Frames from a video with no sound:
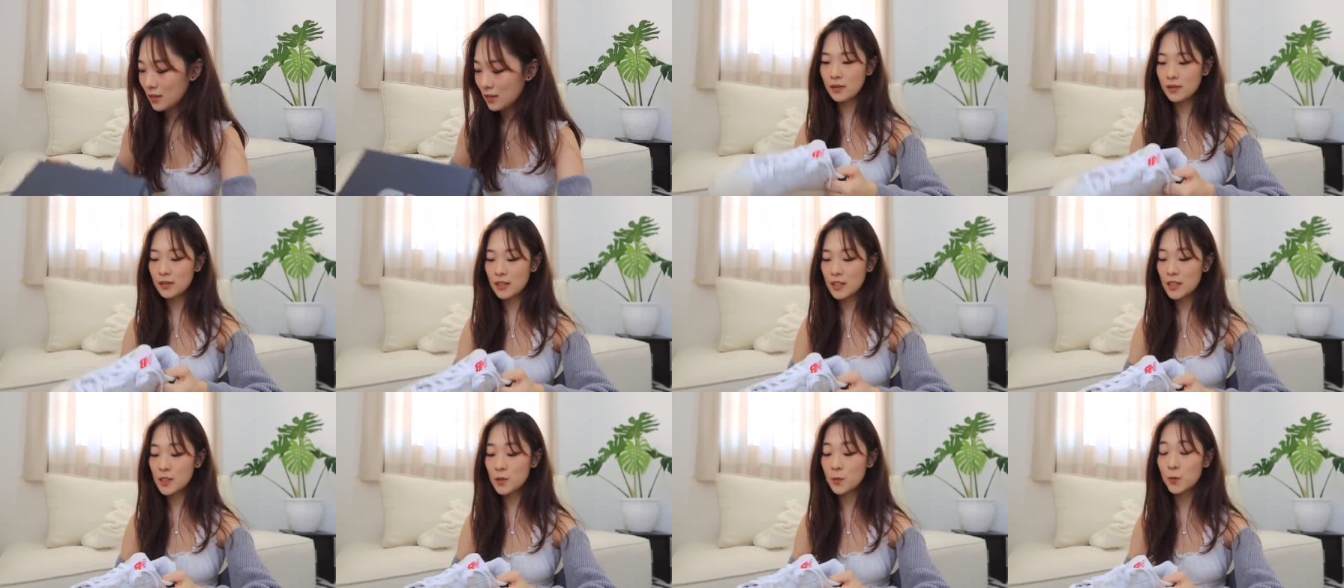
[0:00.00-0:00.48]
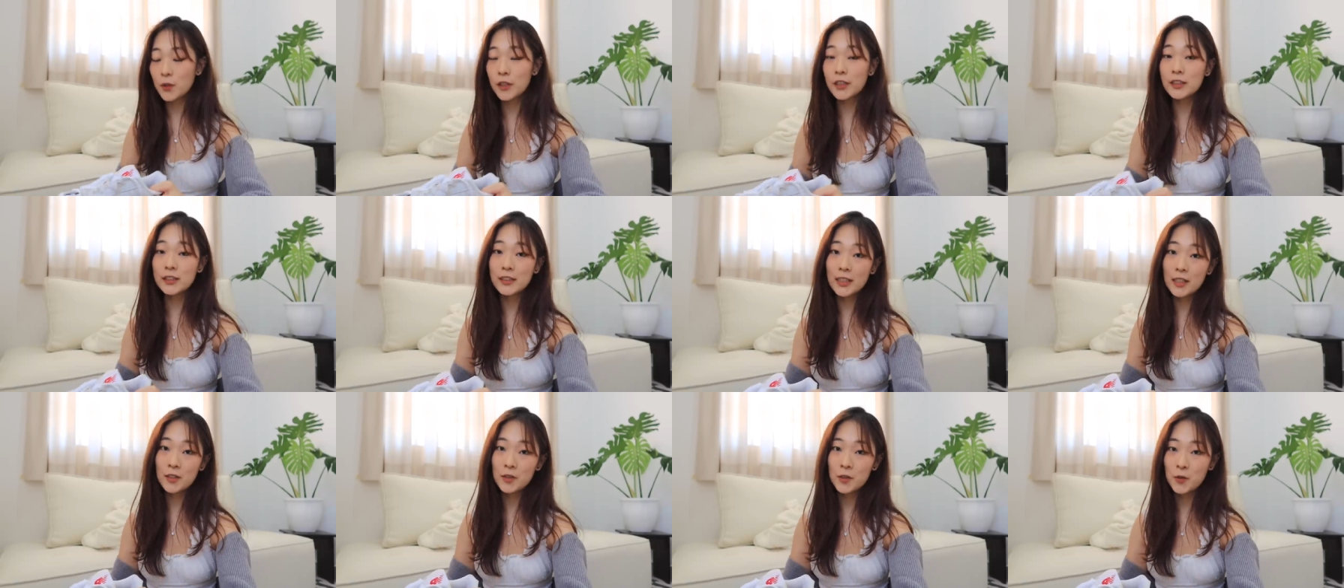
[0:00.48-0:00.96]
These were
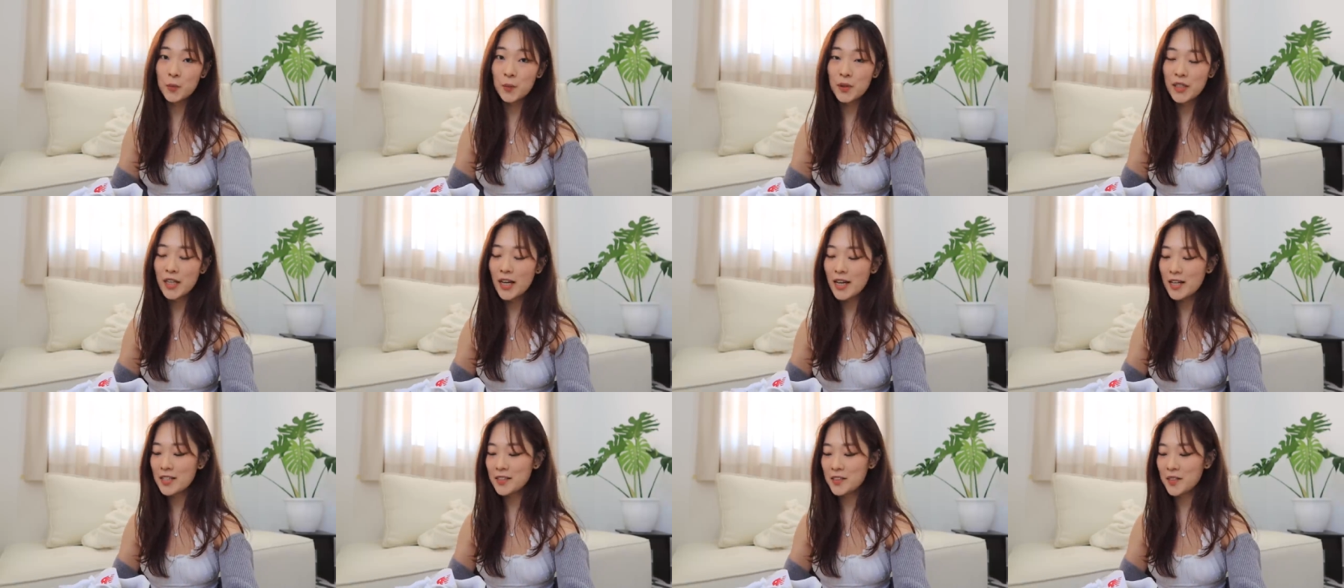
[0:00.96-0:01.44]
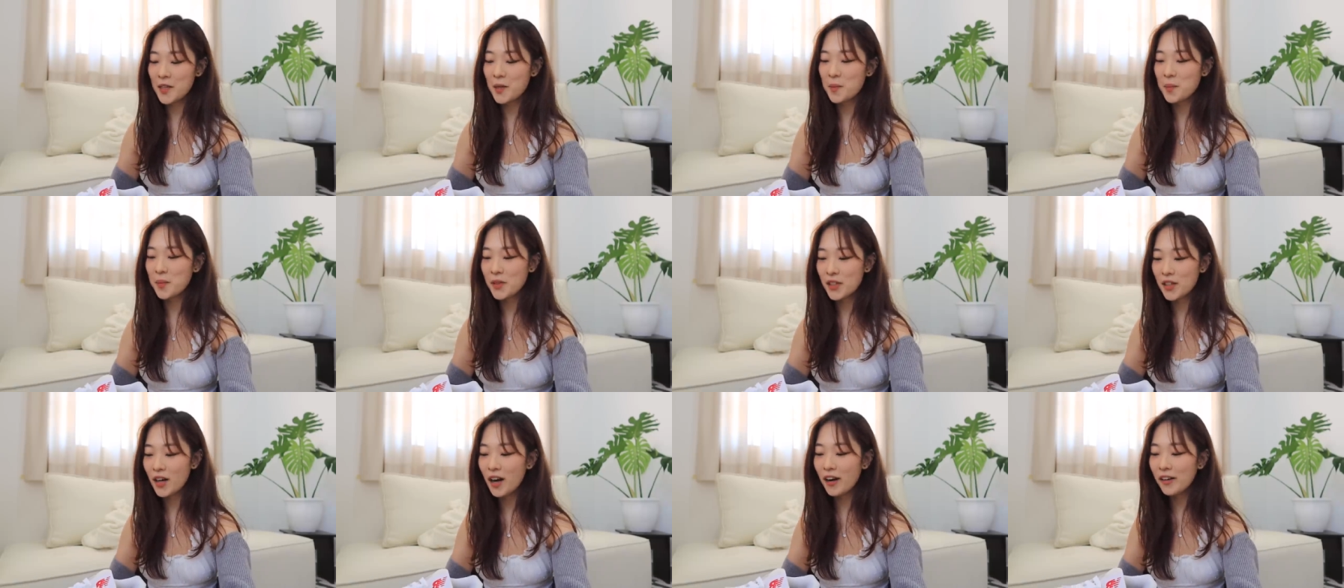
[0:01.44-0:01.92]
sent to me as a
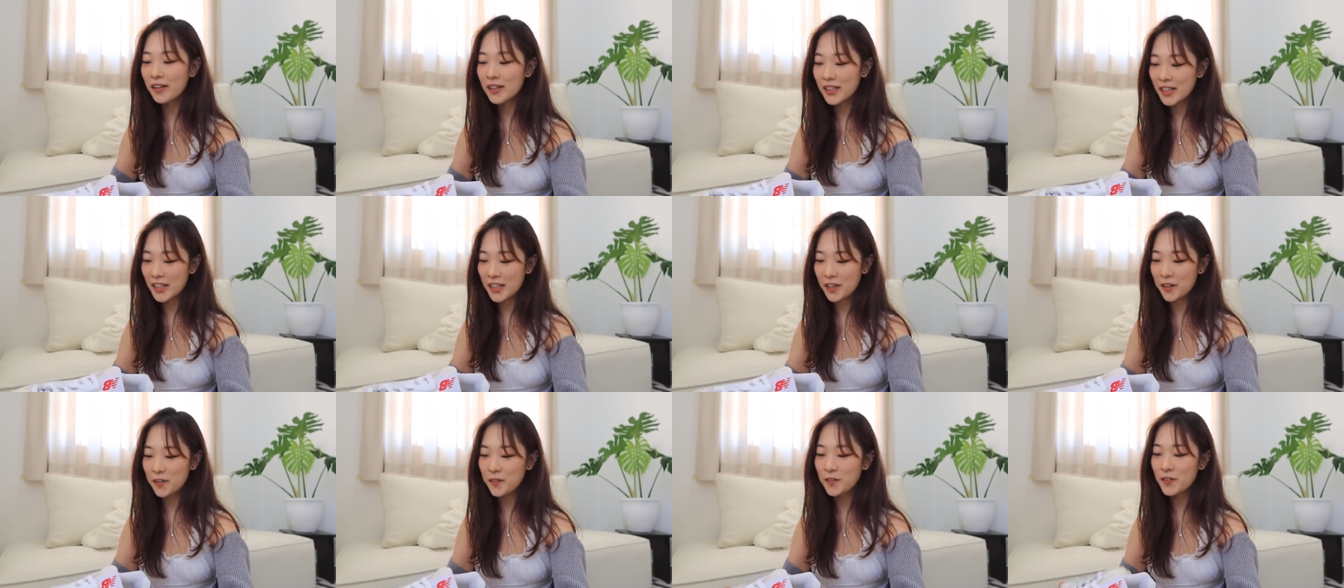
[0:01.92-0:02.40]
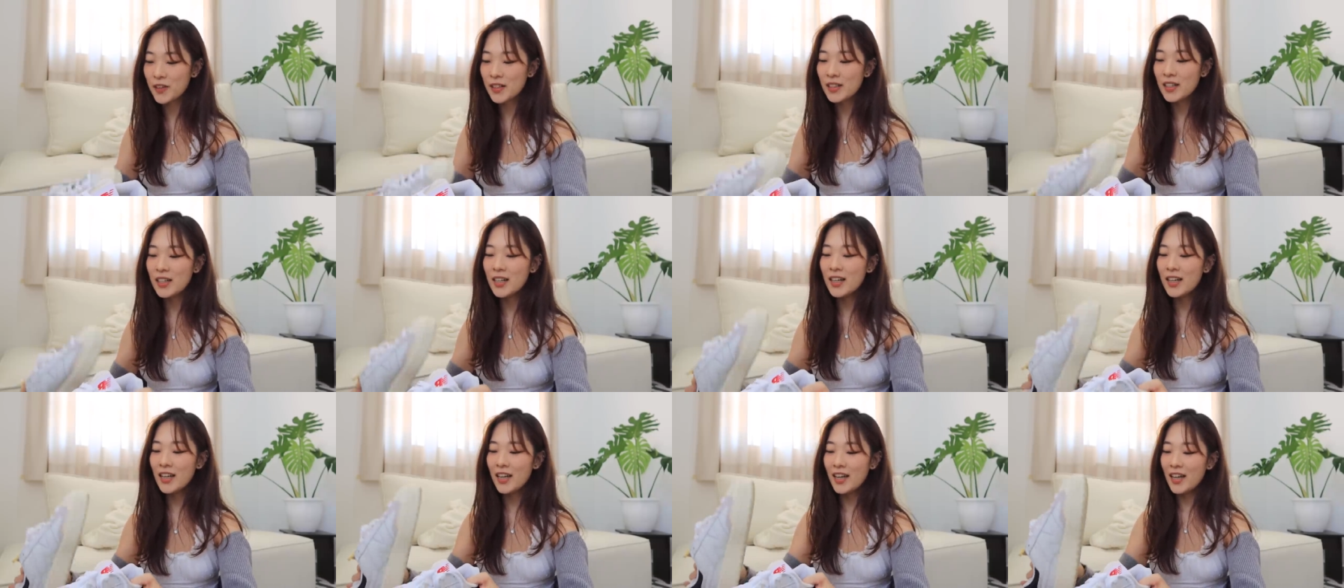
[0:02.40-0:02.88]
PR gift.
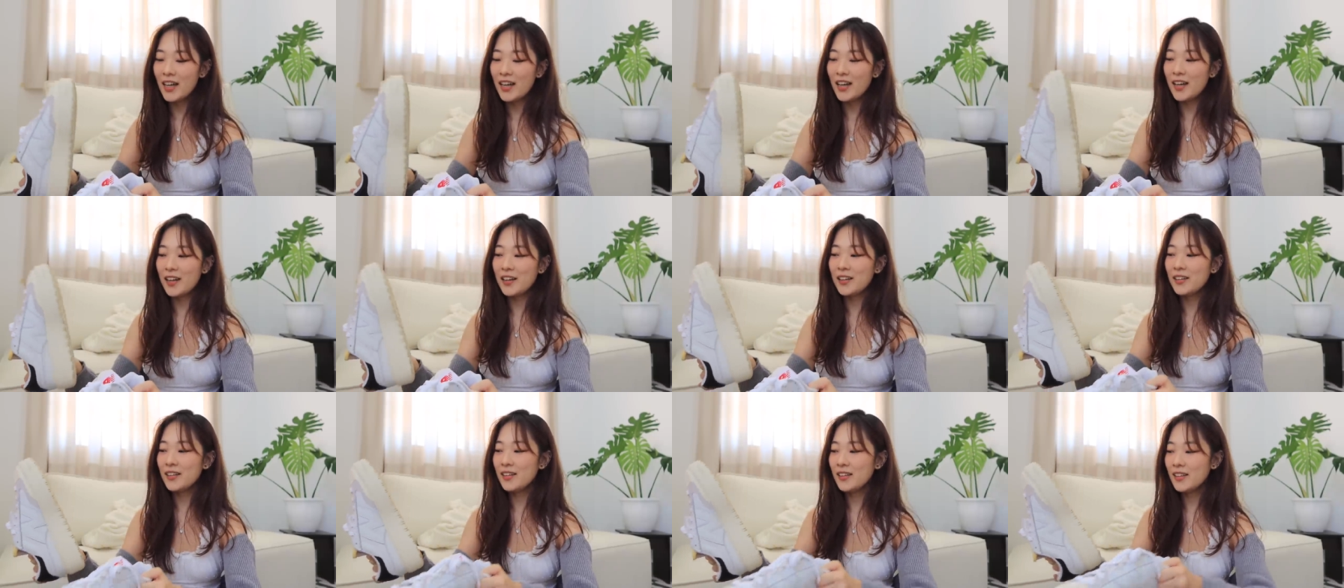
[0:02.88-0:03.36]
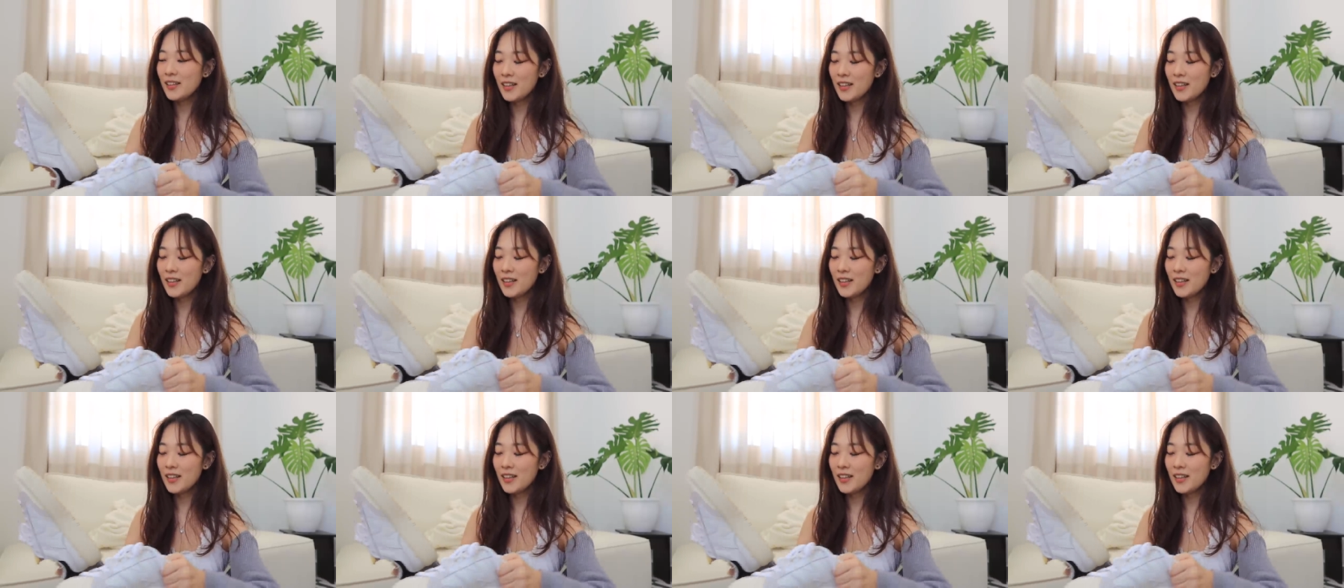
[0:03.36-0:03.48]
And